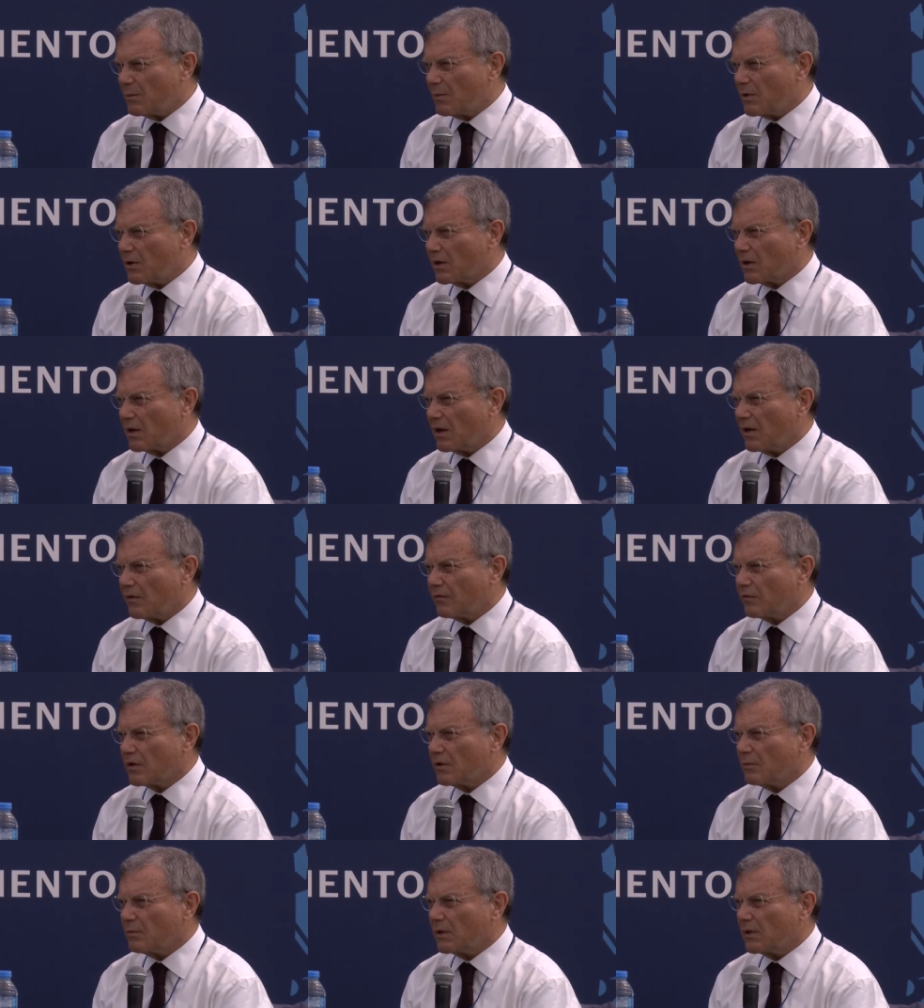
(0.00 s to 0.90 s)
America,
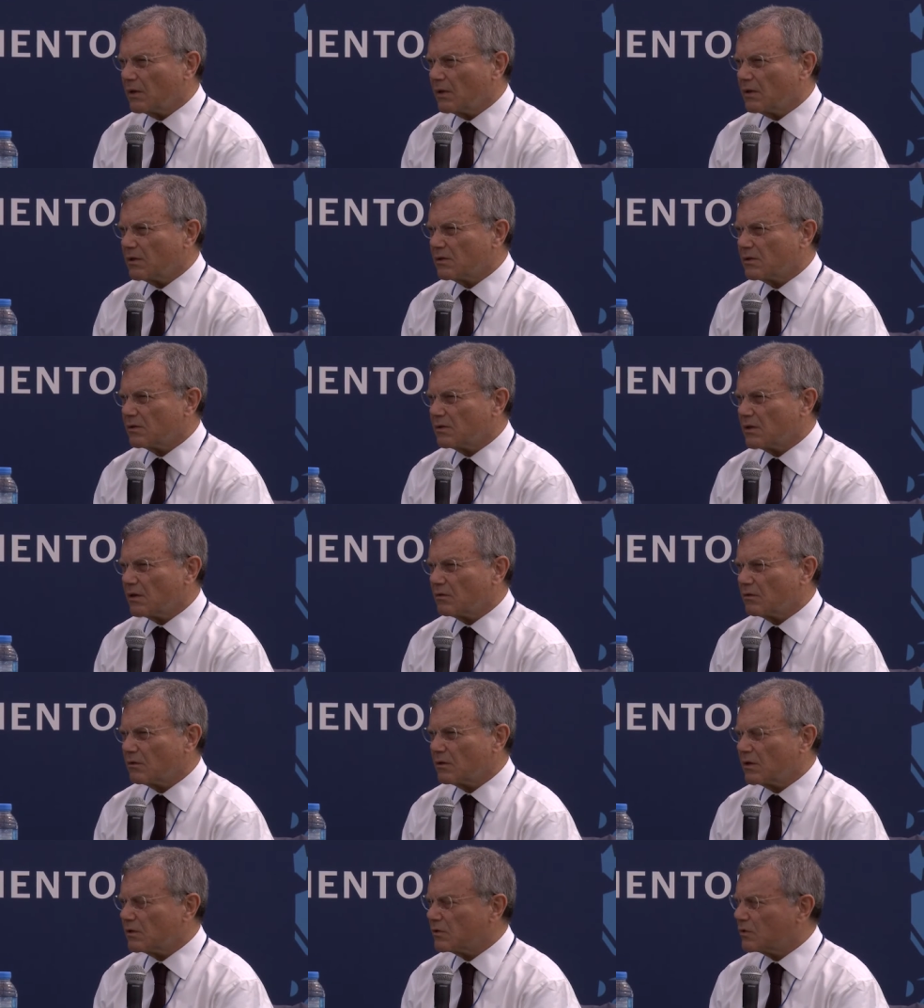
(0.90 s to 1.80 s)
Africa, Middle East, and Central
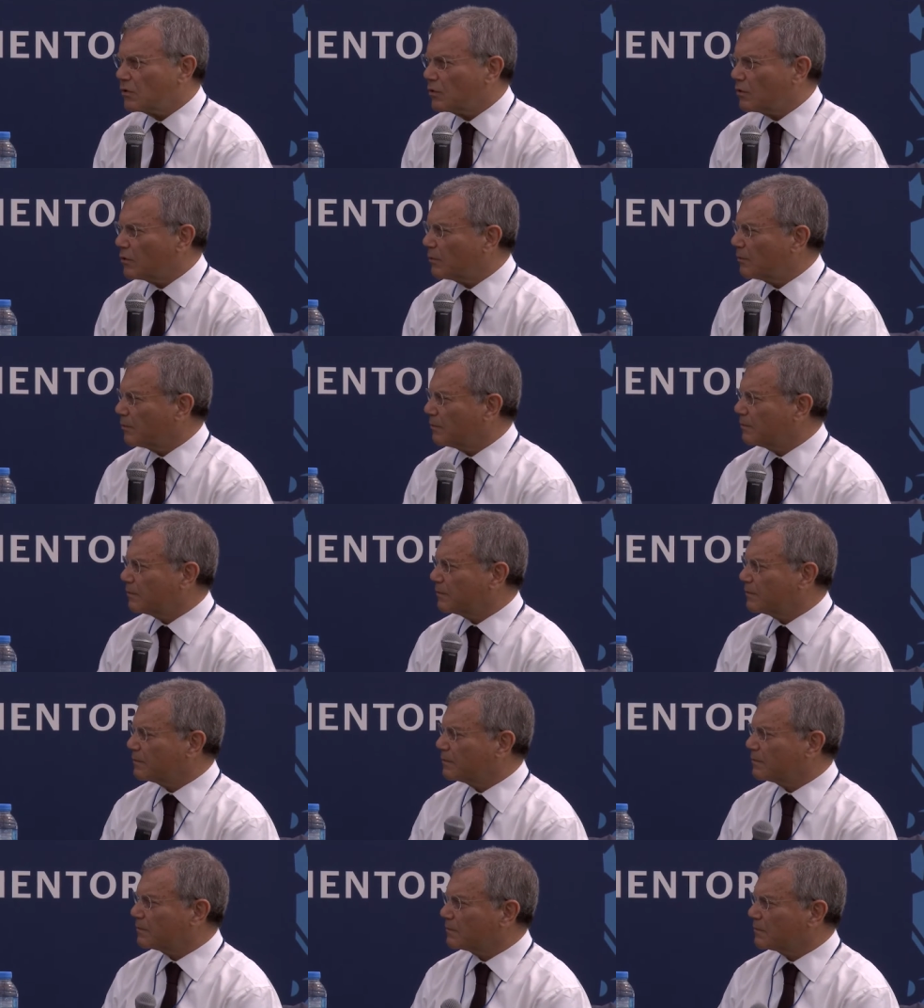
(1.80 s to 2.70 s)
and Eastern Europe. How
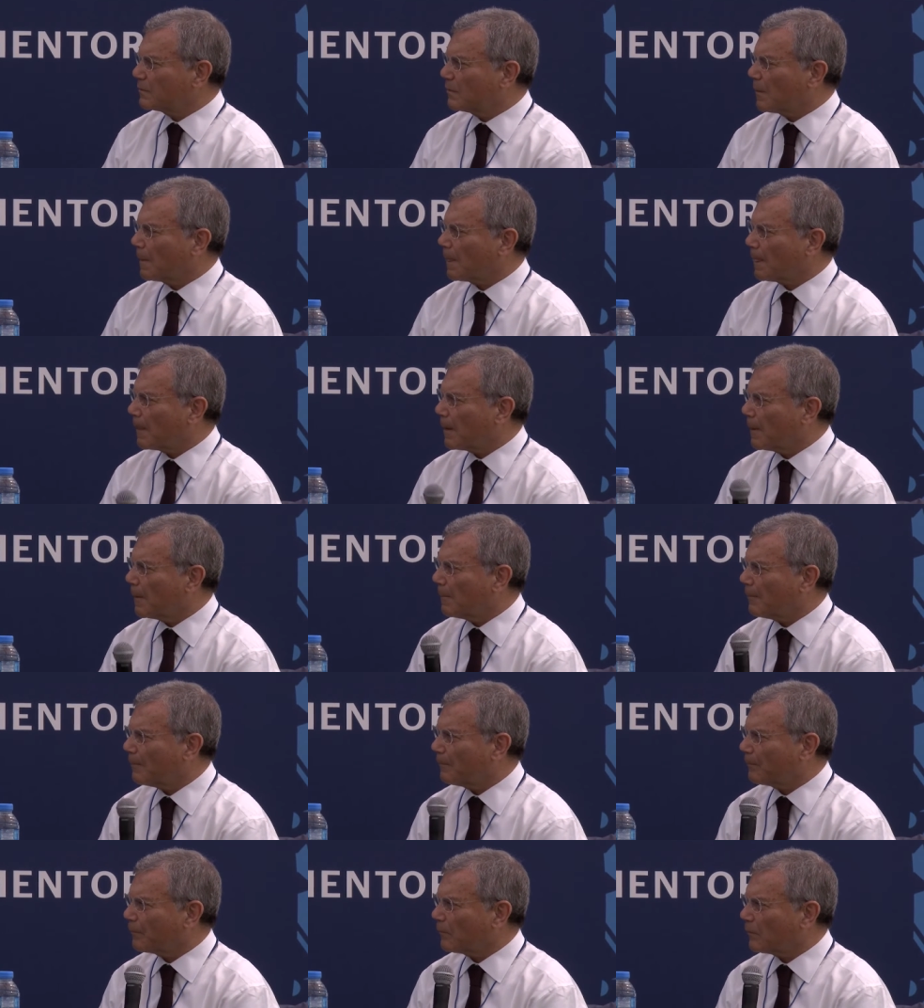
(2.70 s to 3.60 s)
many employees
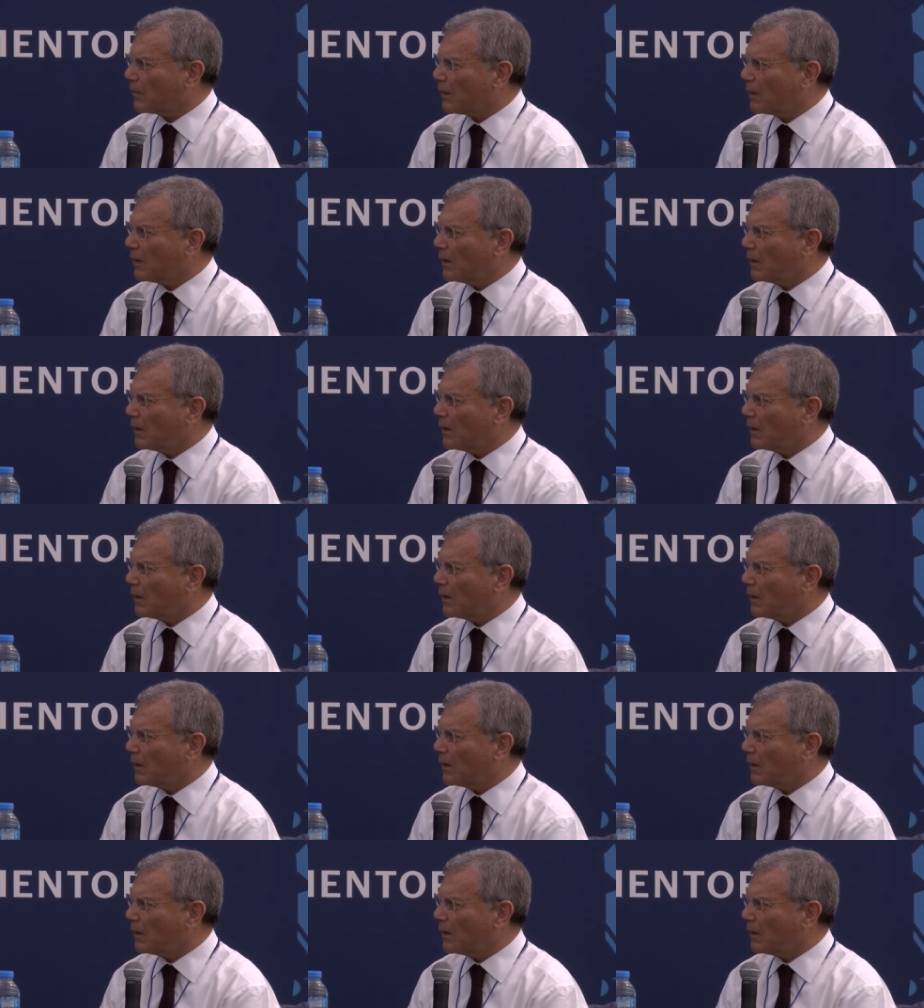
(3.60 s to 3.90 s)
worldwide?